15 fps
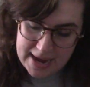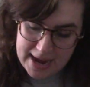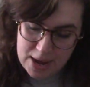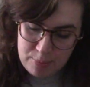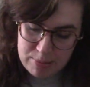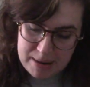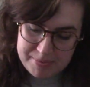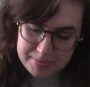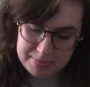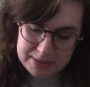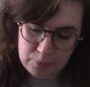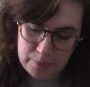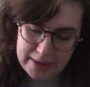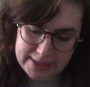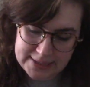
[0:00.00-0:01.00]
I'll probably
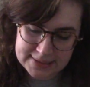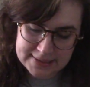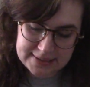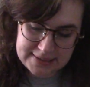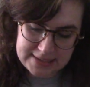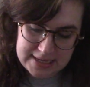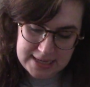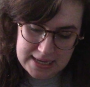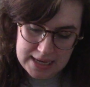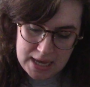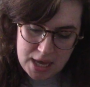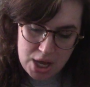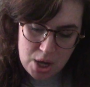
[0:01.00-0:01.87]
wait and see